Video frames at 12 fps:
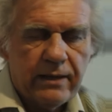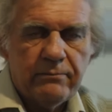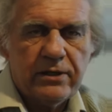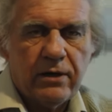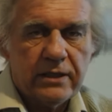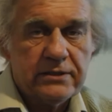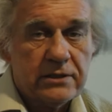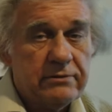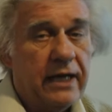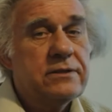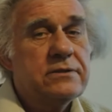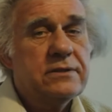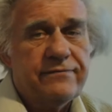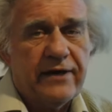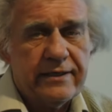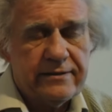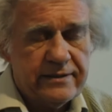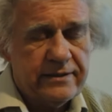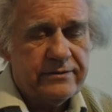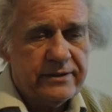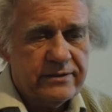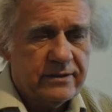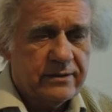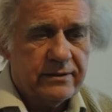We call it the grand unified
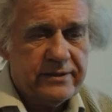theory or